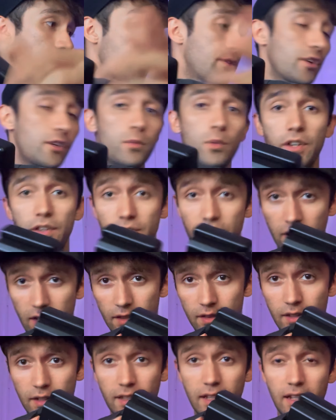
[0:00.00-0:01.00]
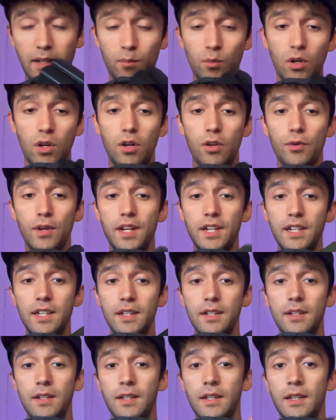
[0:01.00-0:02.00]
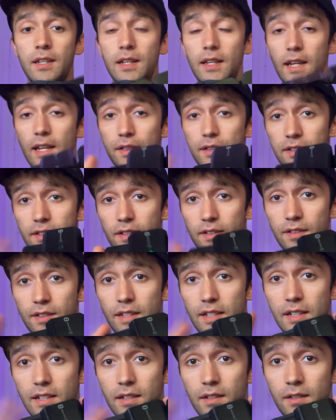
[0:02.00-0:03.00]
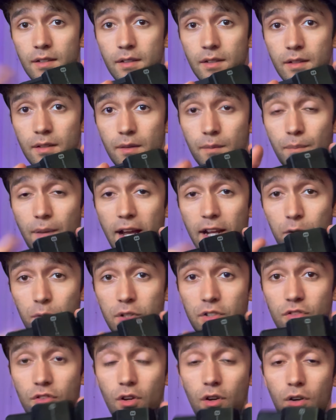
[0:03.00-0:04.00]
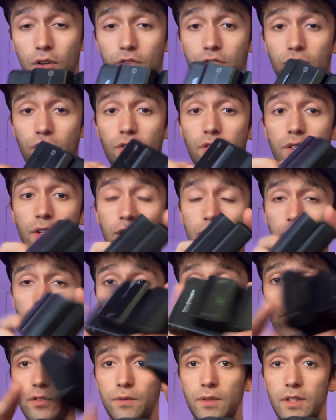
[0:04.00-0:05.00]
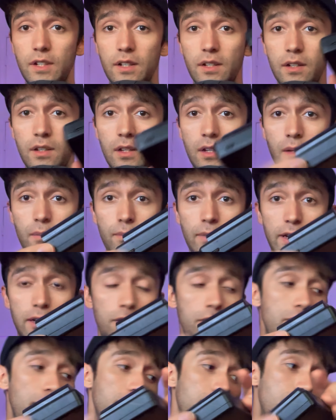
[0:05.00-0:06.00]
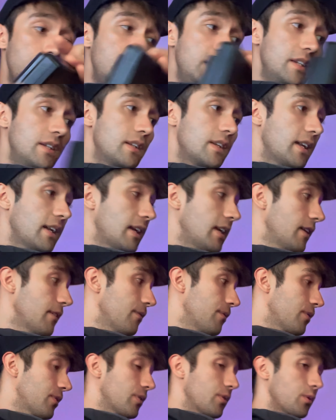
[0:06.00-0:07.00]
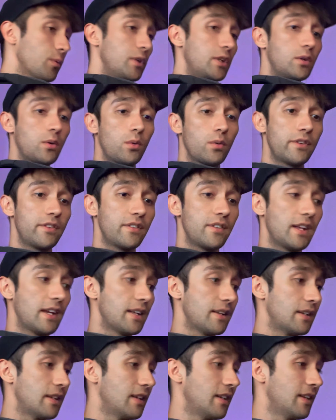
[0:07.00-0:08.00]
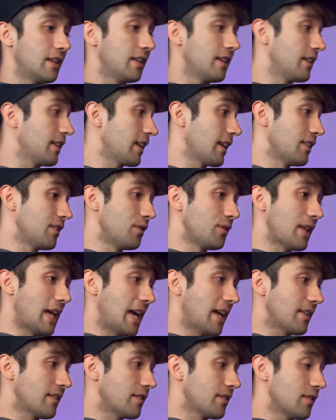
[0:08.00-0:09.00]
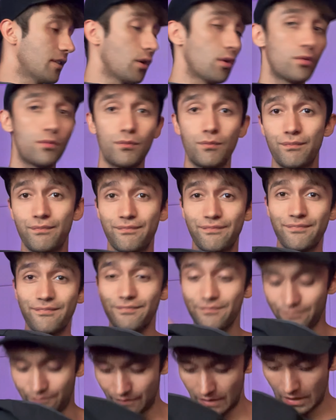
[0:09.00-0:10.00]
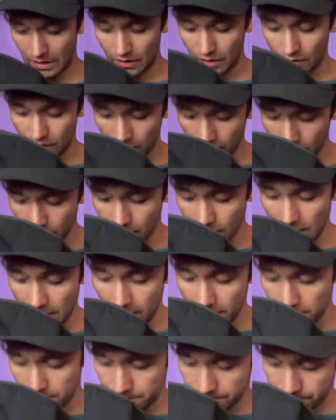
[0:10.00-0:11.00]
third one is in the camera already, and this is the battery charger. It charges via micro USB, and I have 3 cords that can do that. So good there.